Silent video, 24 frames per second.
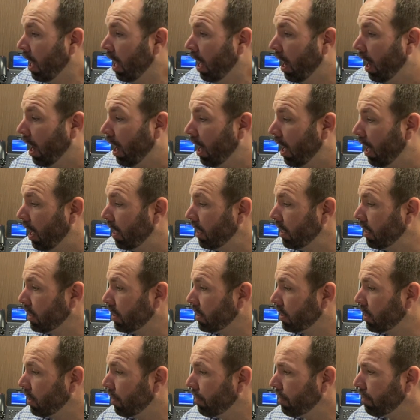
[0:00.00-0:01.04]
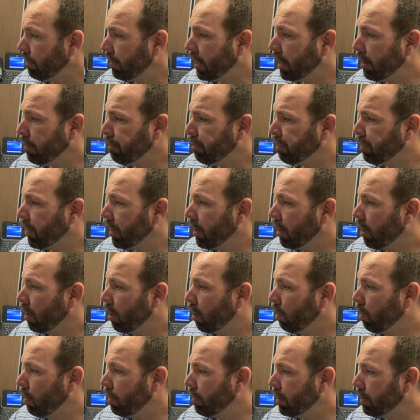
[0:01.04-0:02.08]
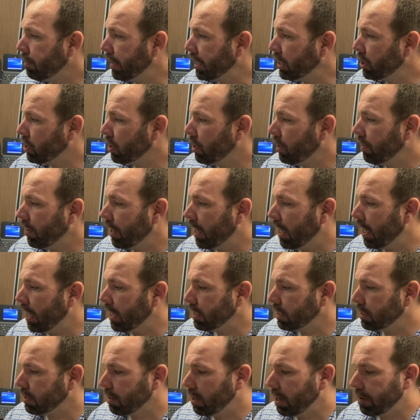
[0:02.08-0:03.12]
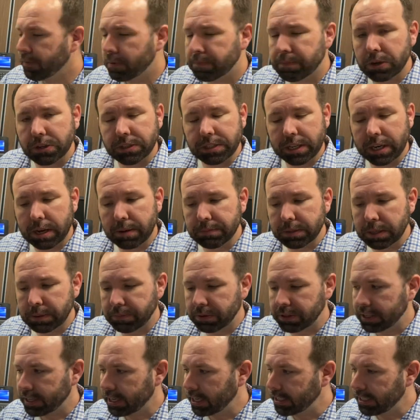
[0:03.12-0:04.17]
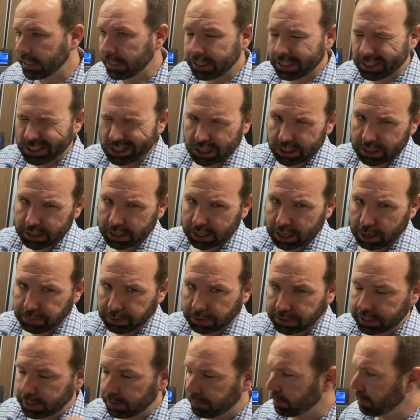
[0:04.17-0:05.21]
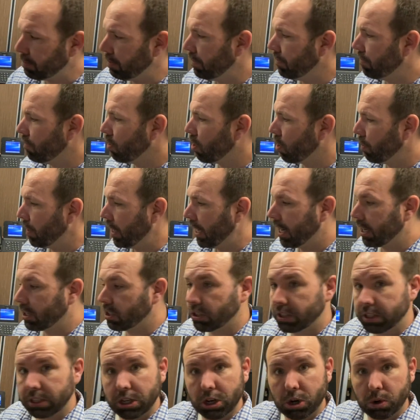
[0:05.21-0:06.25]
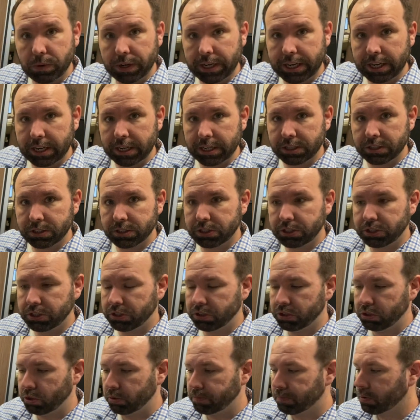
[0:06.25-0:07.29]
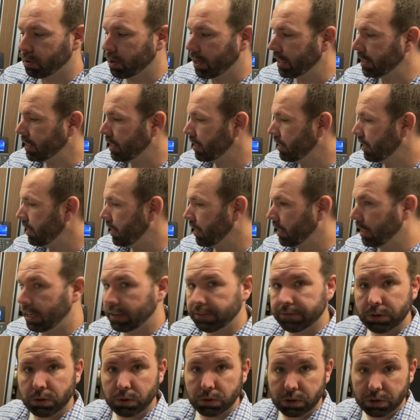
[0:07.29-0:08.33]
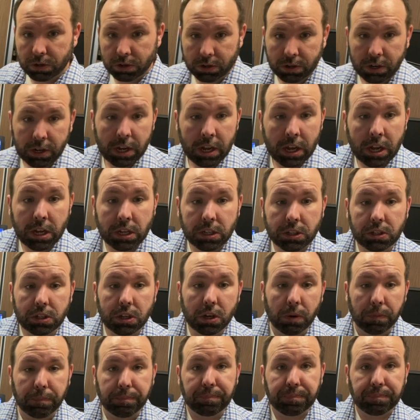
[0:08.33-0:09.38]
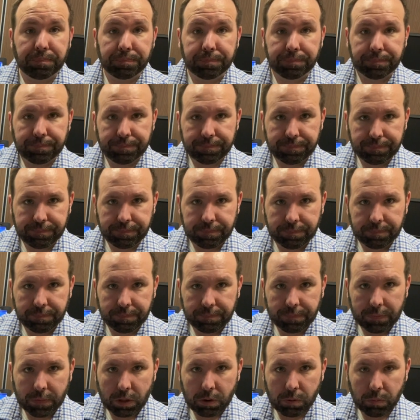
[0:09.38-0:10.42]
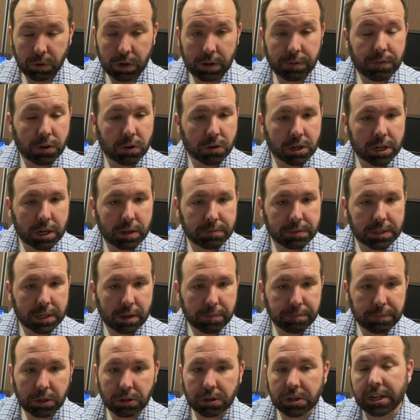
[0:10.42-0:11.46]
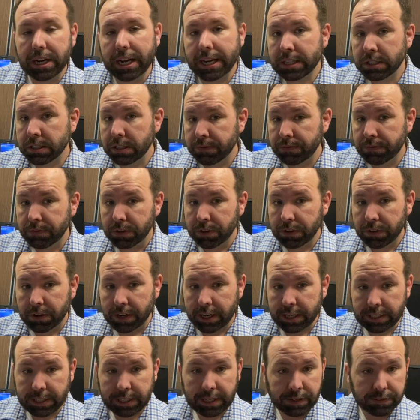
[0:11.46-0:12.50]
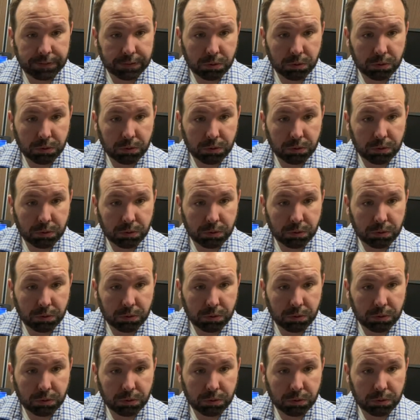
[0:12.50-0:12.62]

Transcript: So from there, we want to make sure that if a person comes up with an ID, just a couple tips before we actually go into processing a voter. So when a voter comes up, you're going to ask them for their ID, of